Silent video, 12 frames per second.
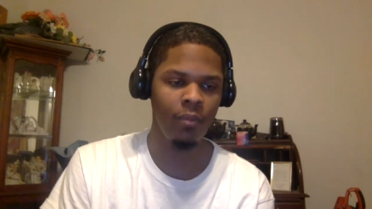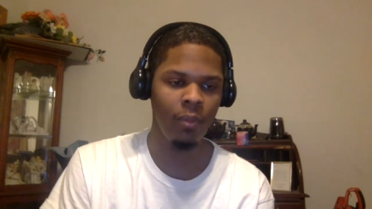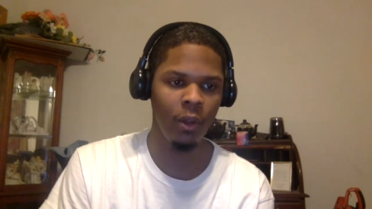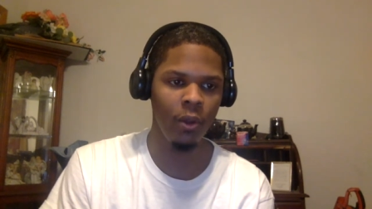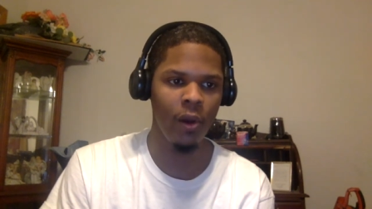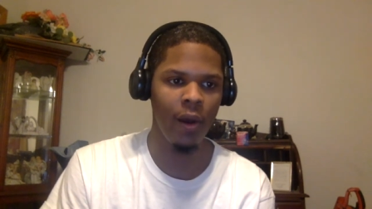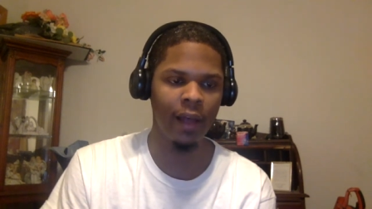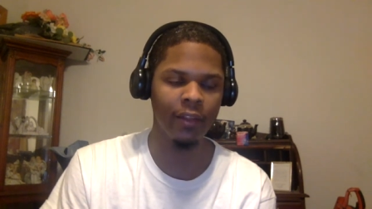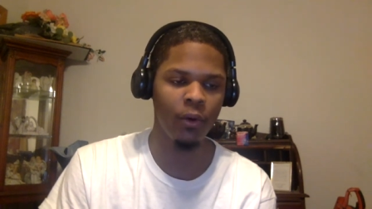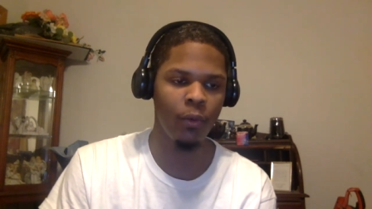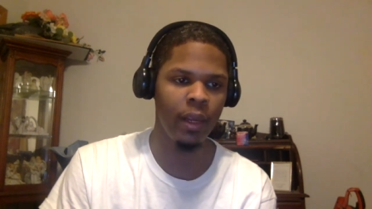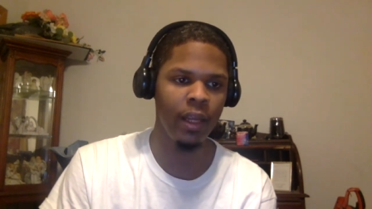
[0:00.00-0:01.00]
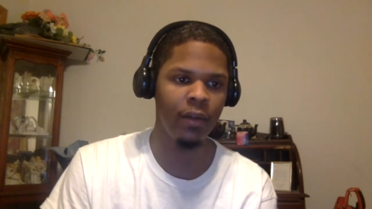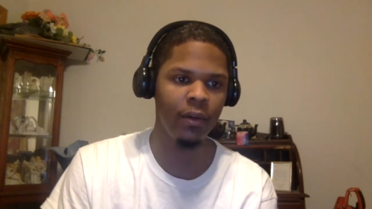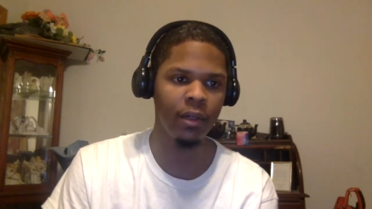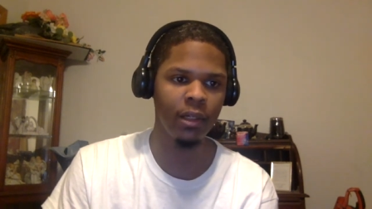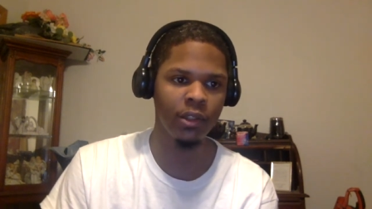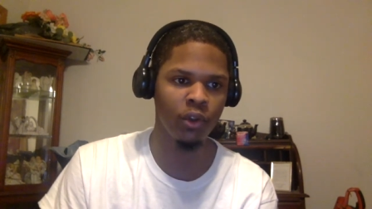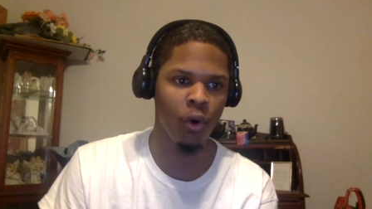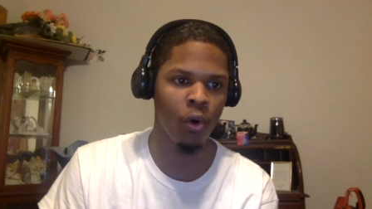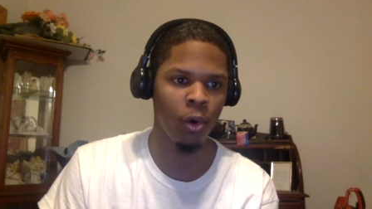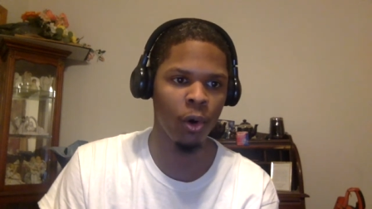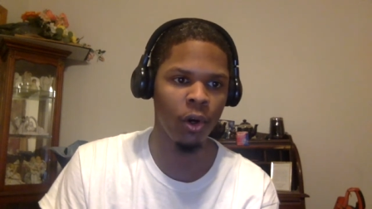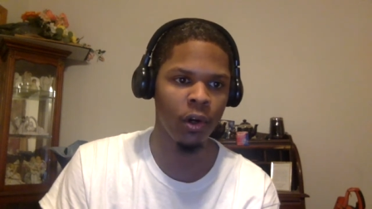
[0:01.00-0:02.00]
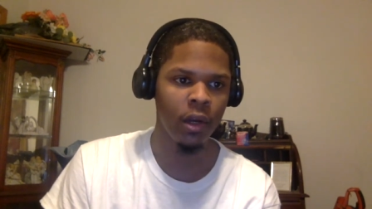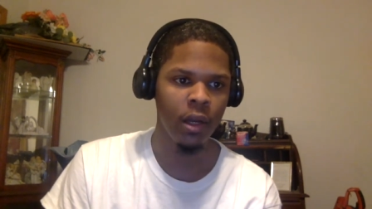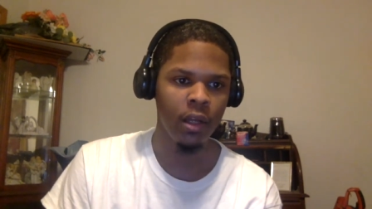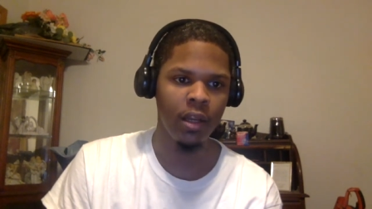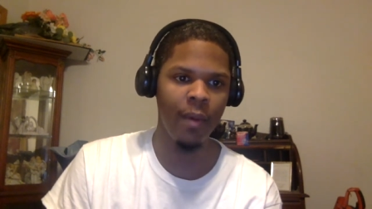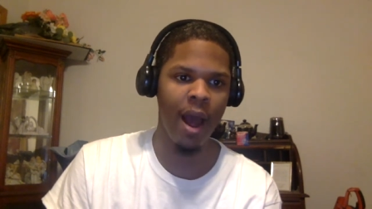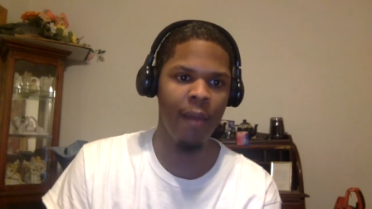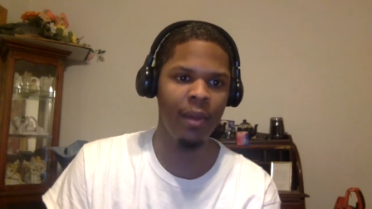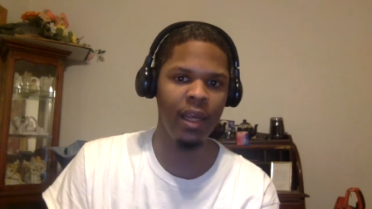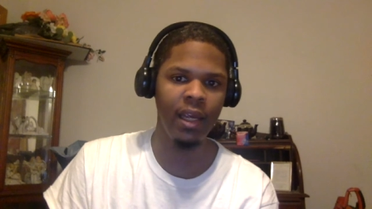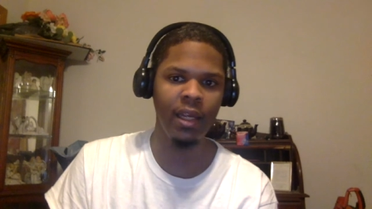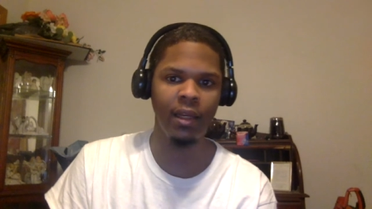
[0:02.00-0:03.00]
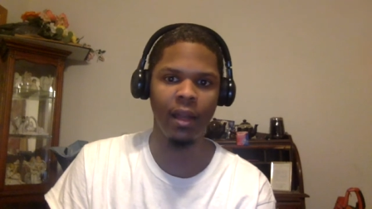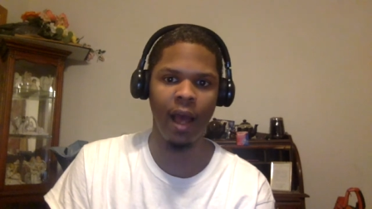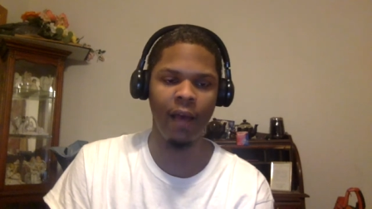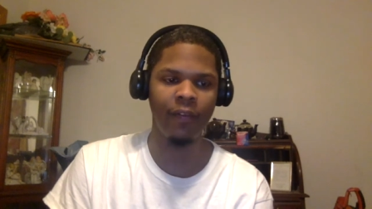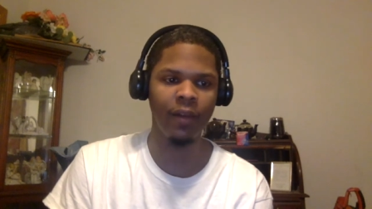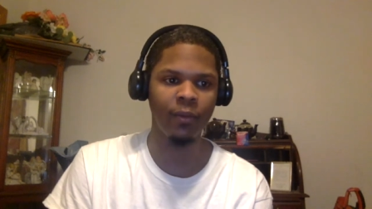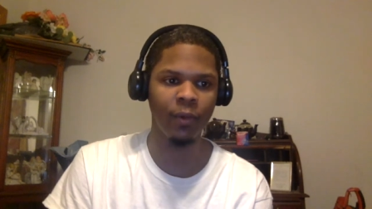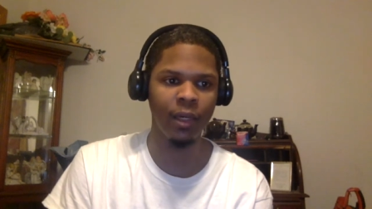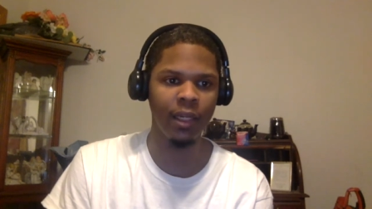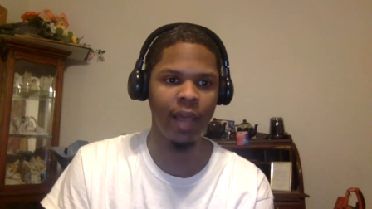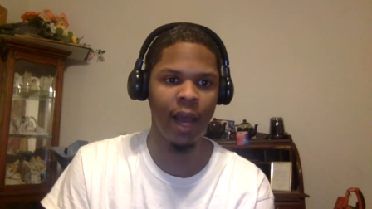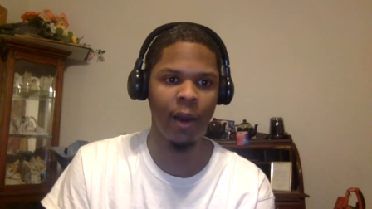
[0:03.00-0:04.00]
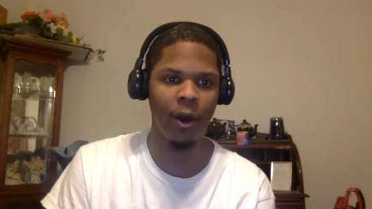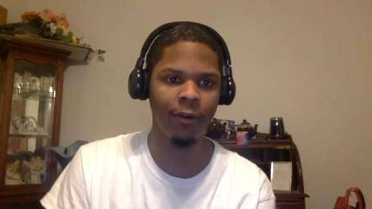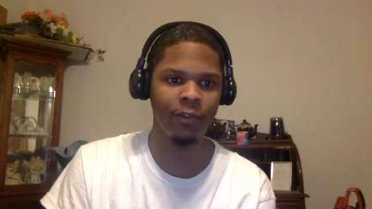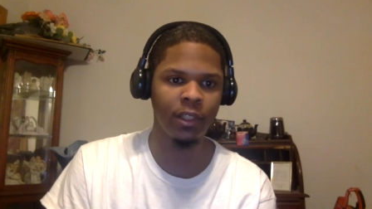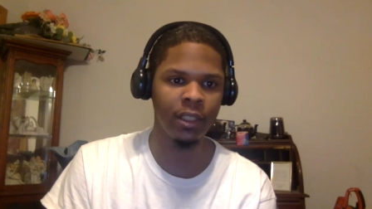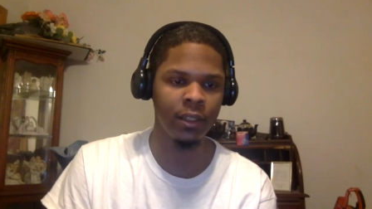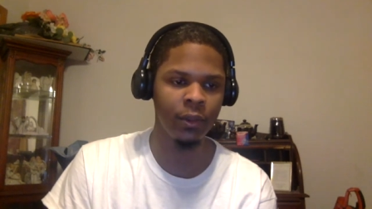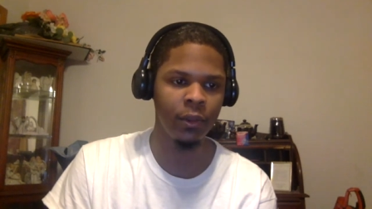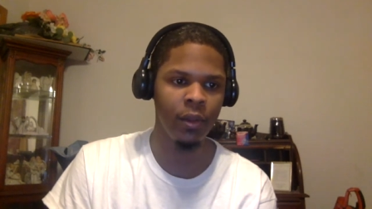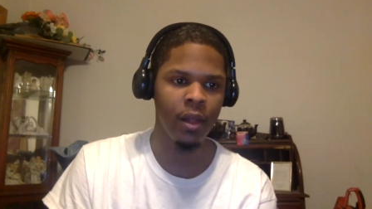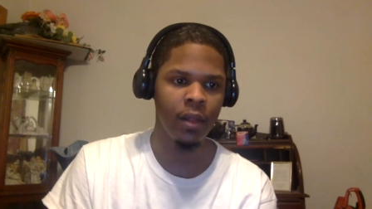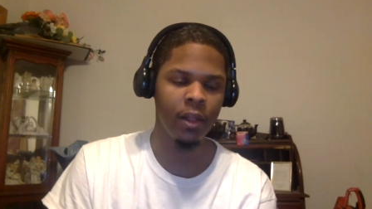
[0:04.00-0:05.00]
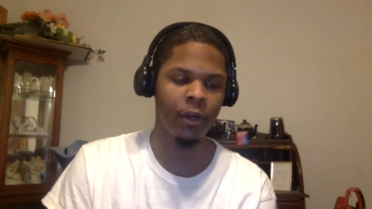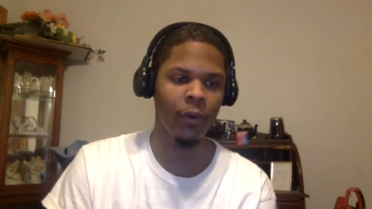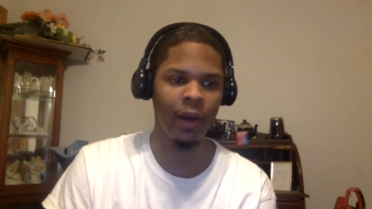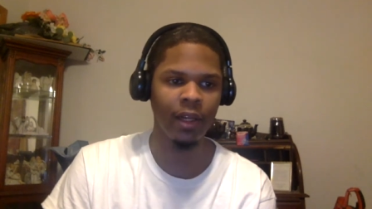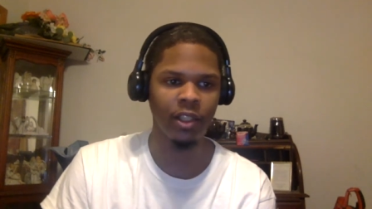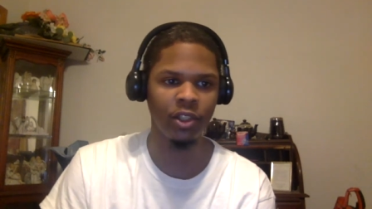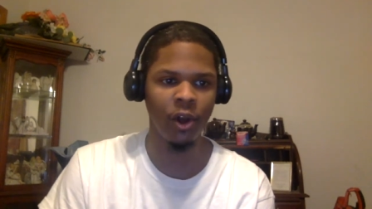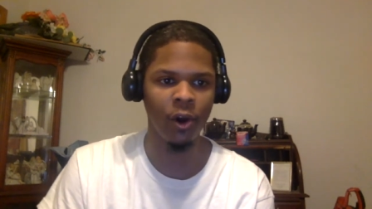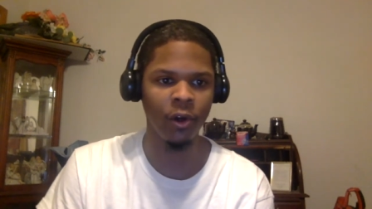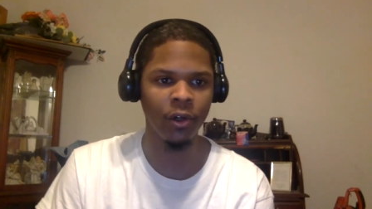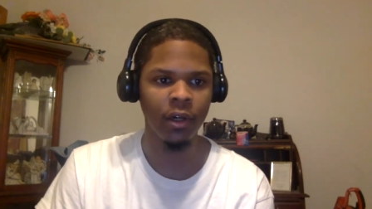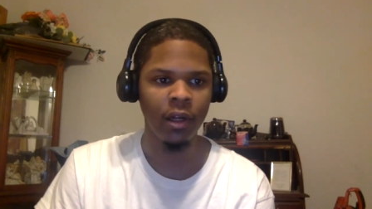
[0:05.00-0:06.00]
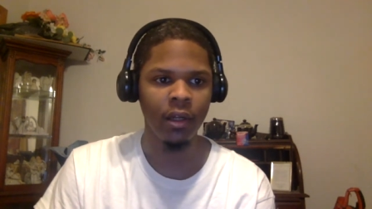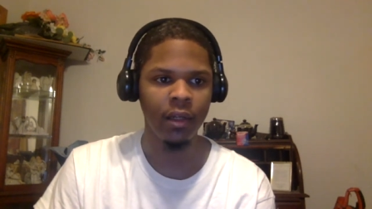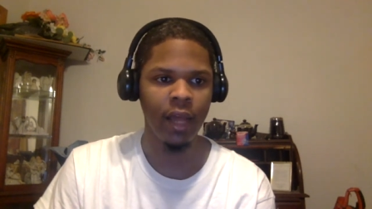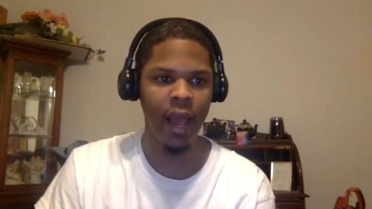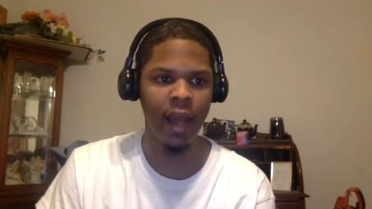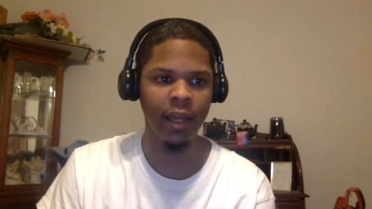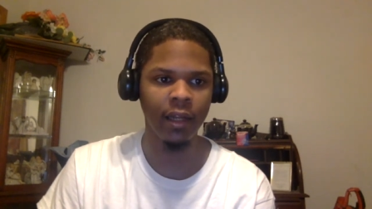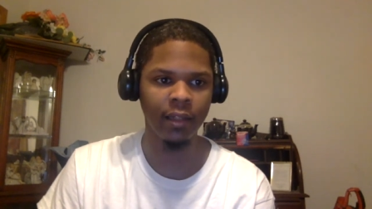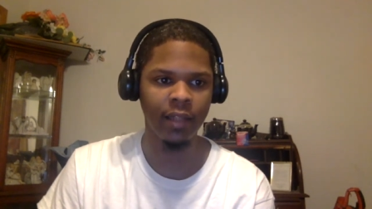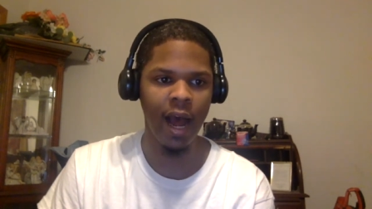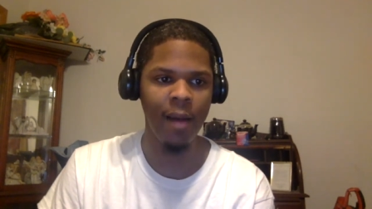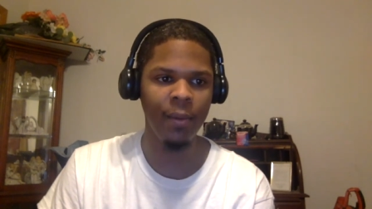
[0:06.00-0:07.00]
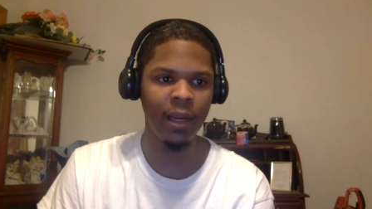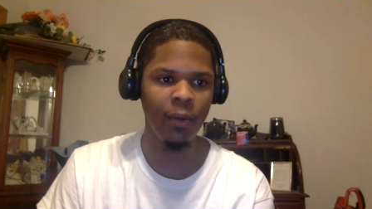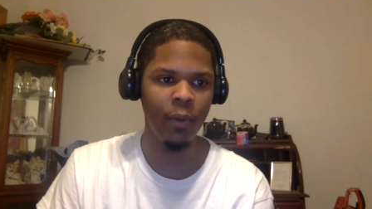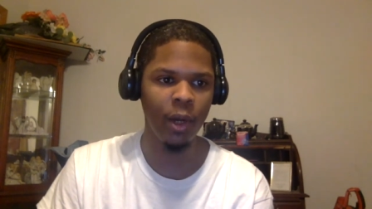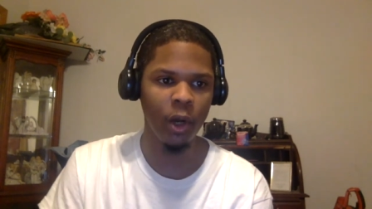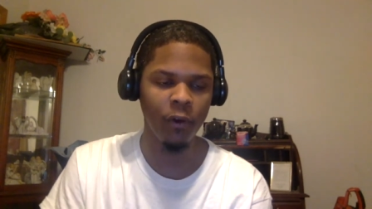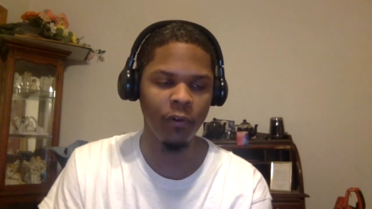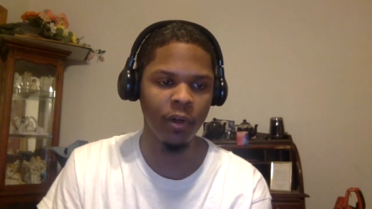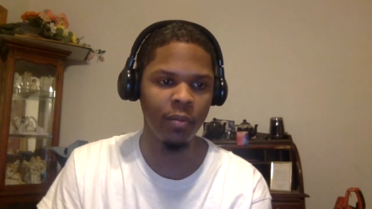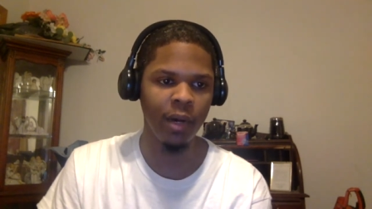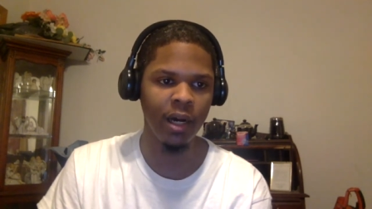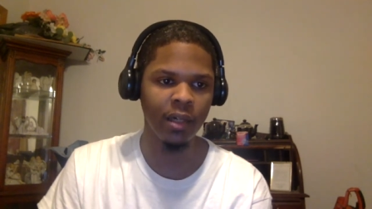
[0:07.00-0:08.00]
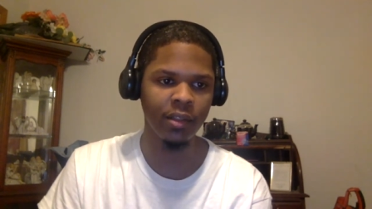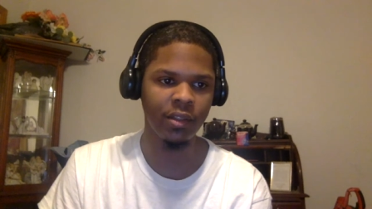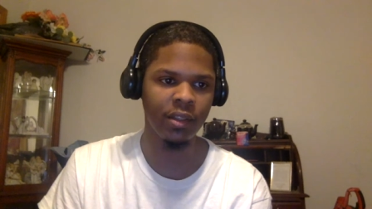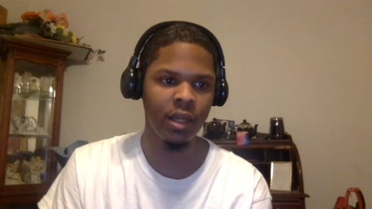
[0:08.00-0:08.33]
you know, as a wing scorer. The Miami Heat haven't really got off to the greatest start. They had a dominant win over the Bucks